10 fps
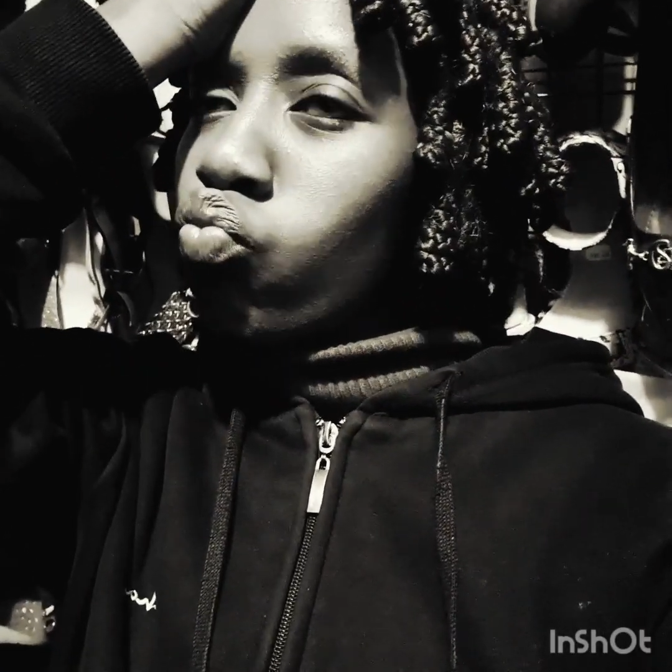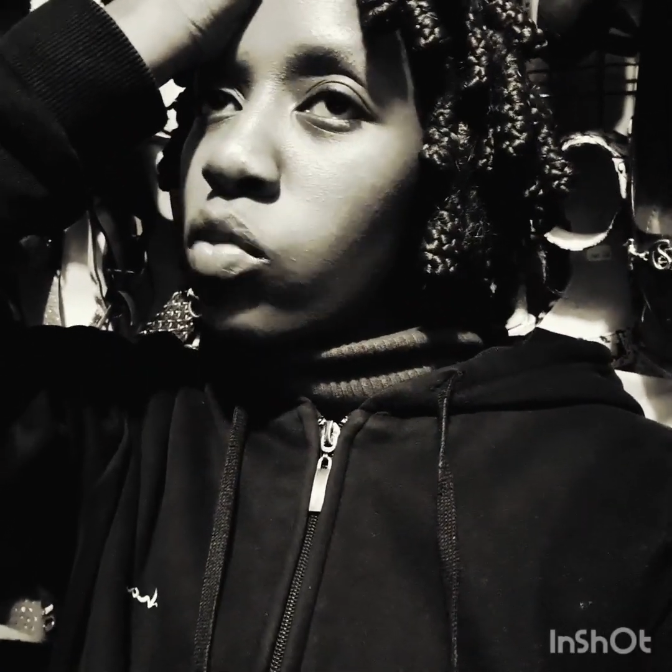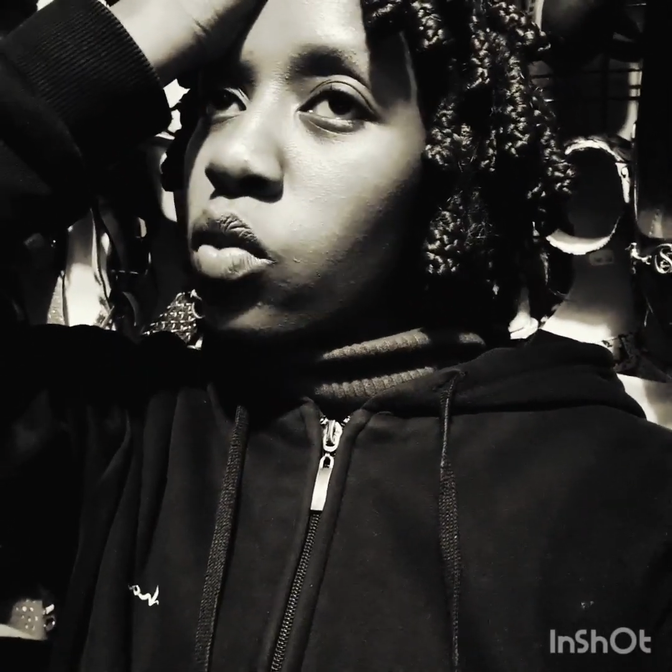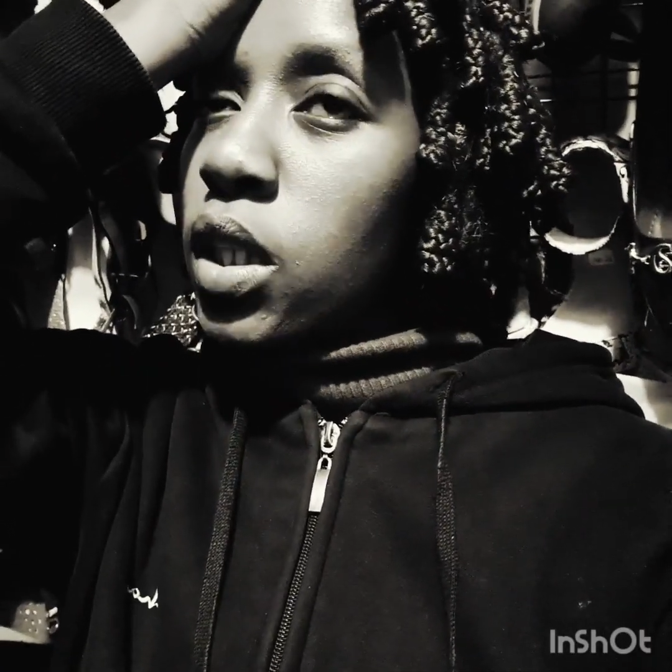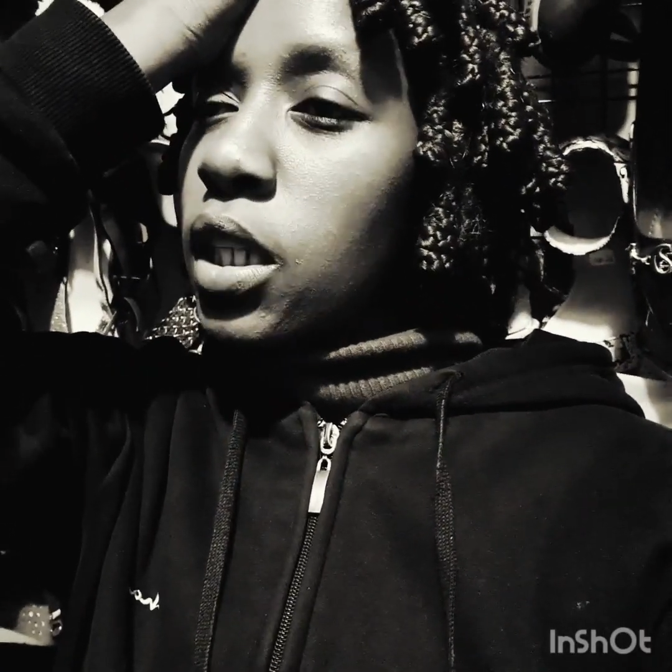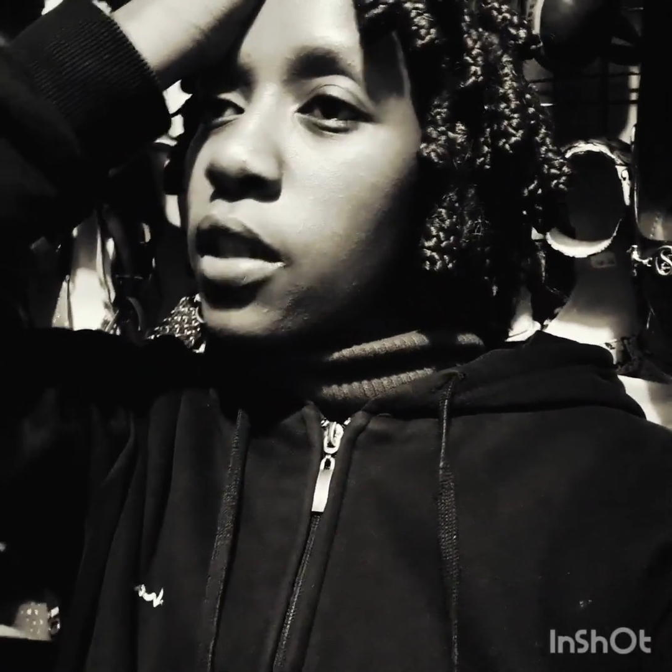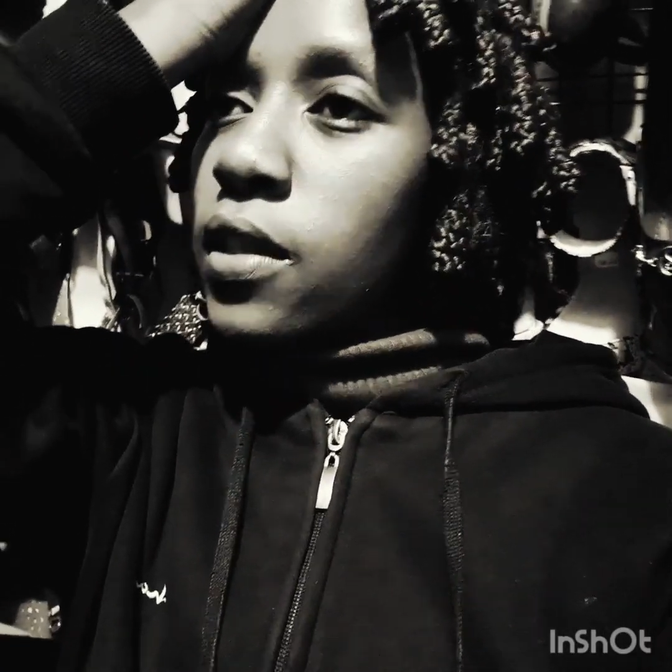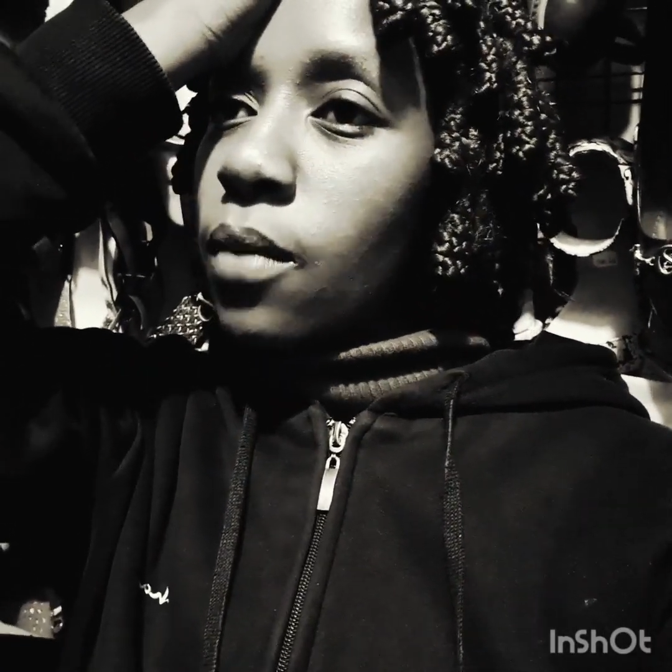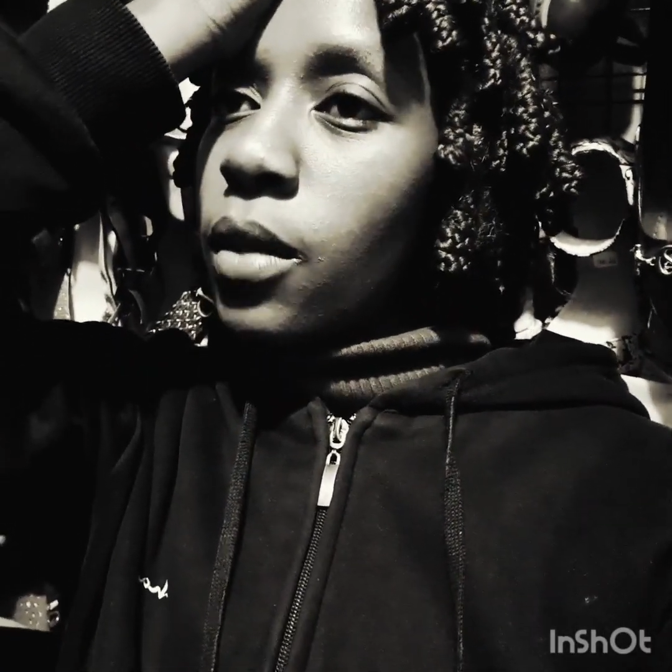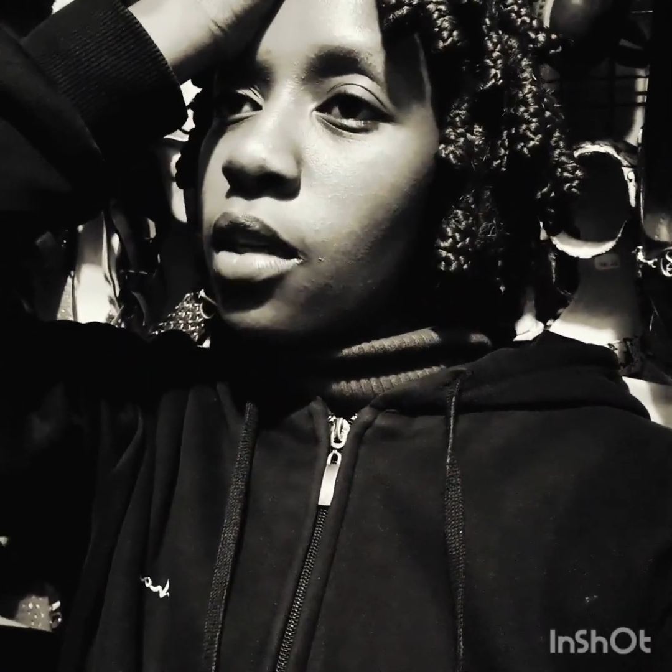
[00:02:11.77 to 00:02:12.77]
What else
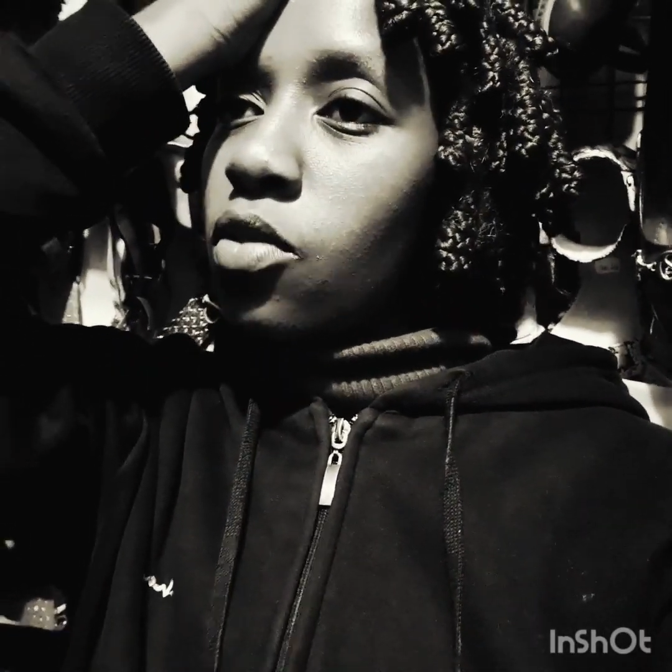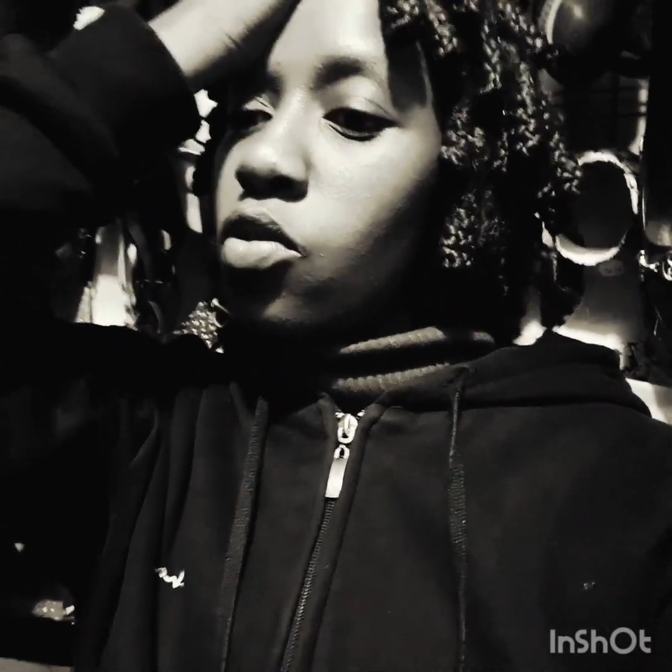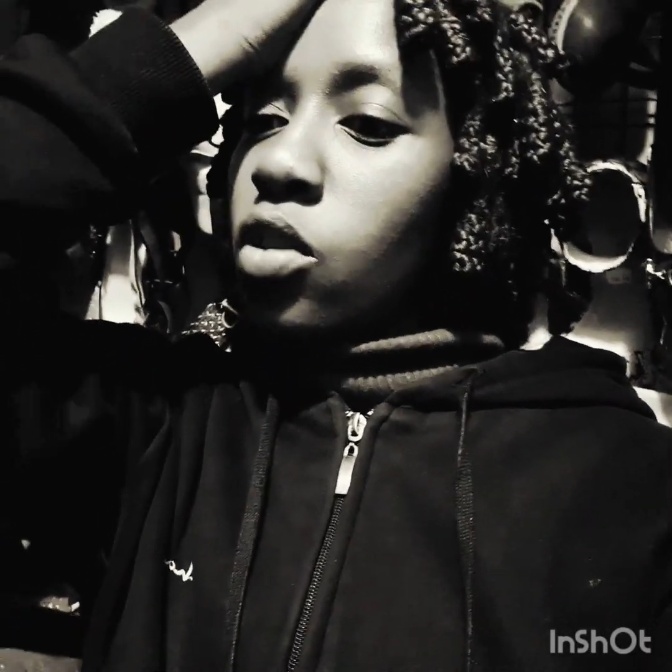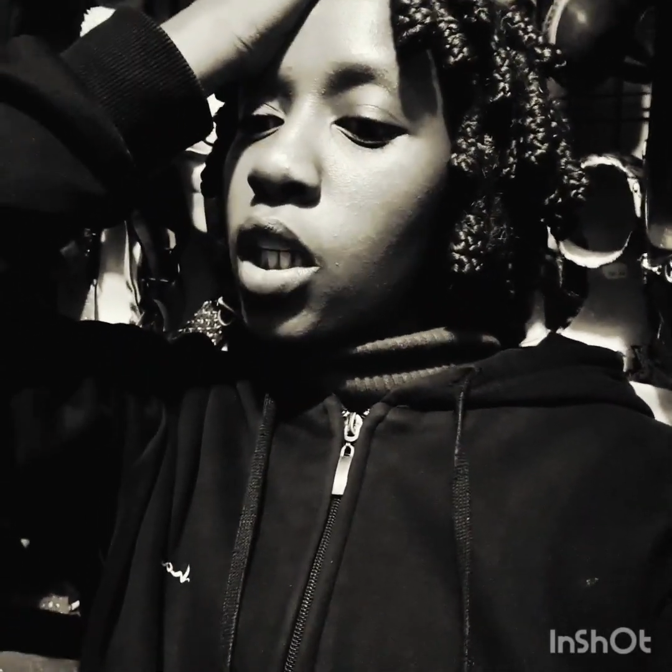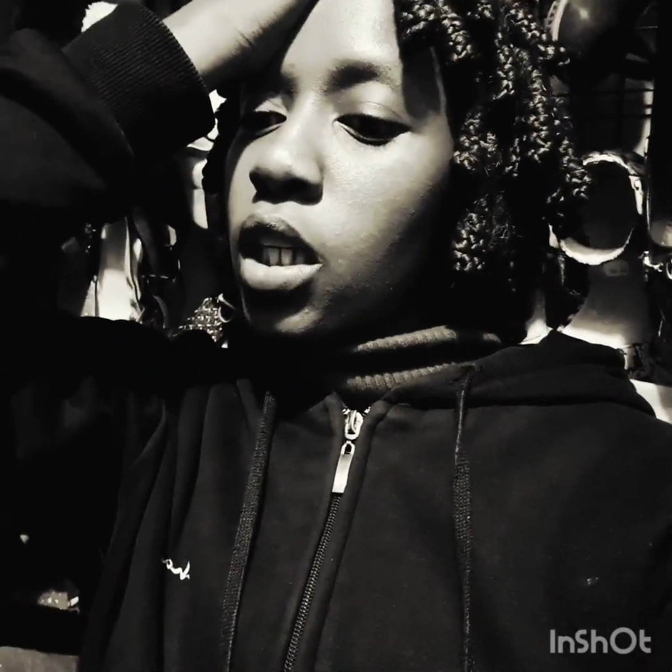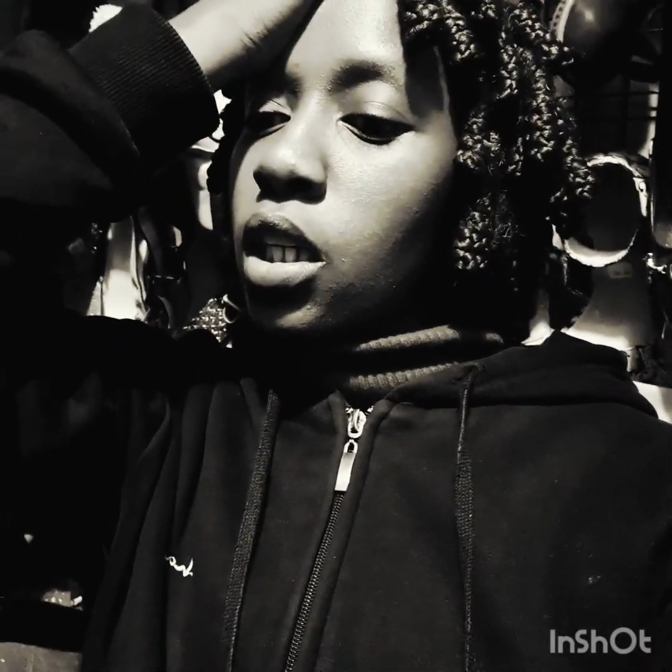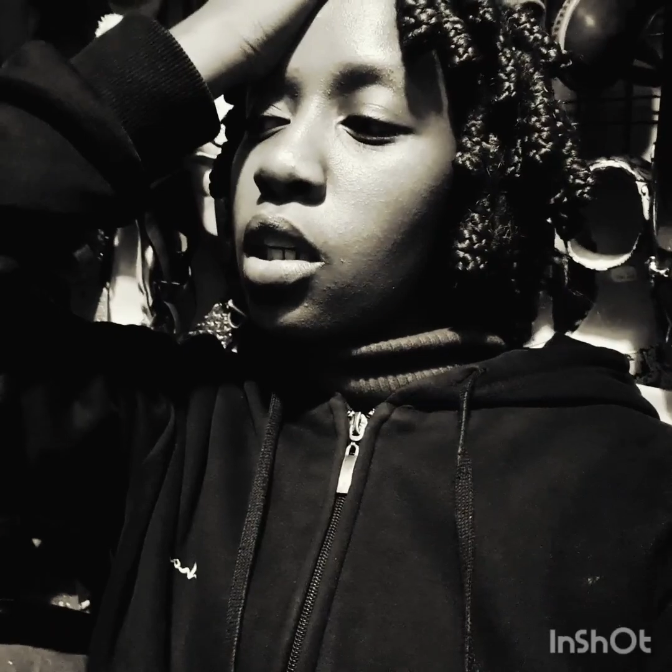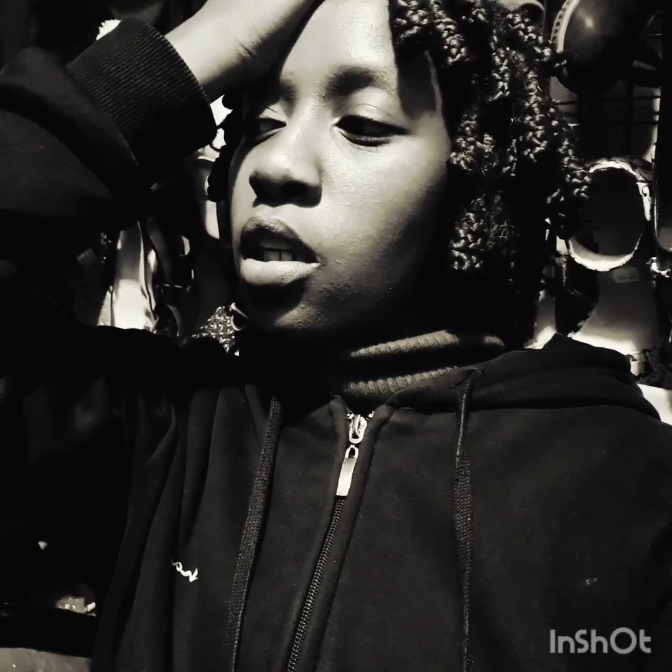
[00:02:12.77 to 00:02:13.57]
am I enjoying?